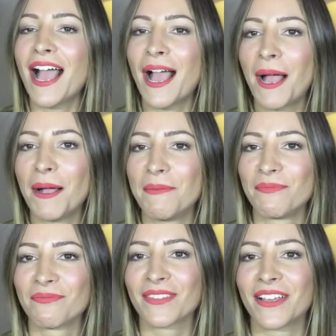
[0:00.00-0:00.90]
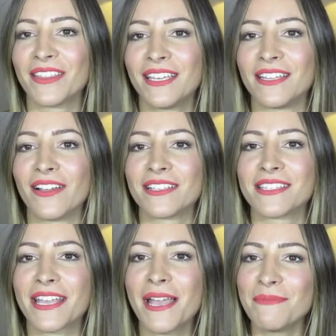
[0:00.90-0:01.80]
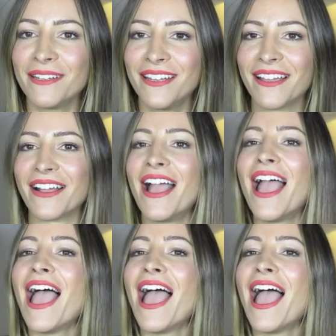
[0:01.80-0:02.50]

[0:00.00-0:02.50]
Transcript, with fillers: Um, I think he likes the camera now.